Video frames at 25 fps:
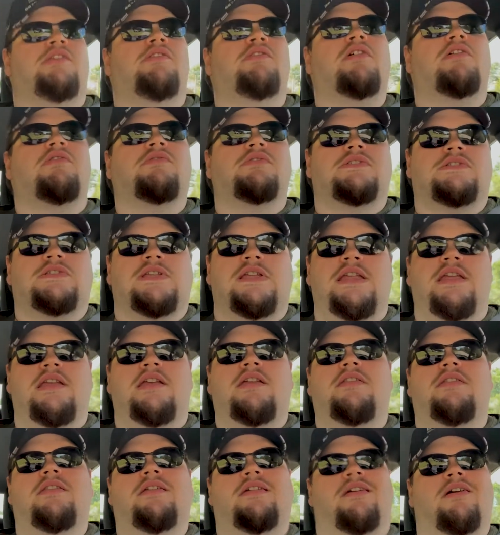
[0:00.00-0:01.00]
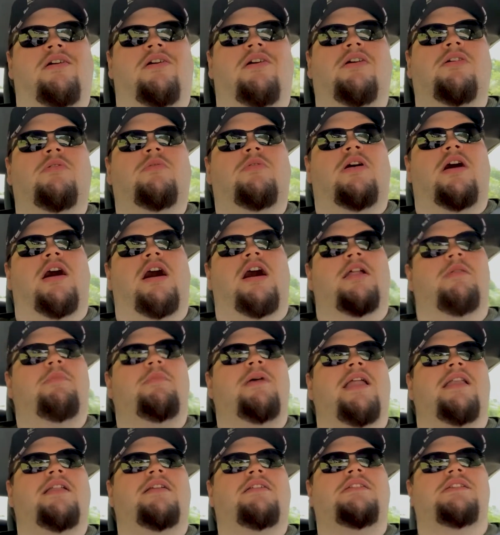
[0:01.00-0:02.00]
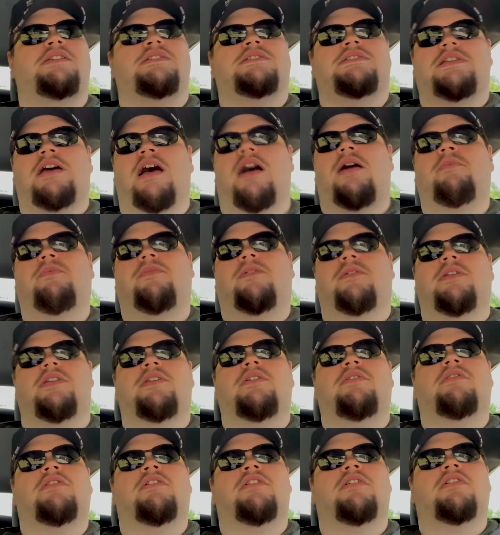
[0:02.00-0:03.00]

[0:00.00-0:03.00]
you don't see it, the car will automatically stop for you.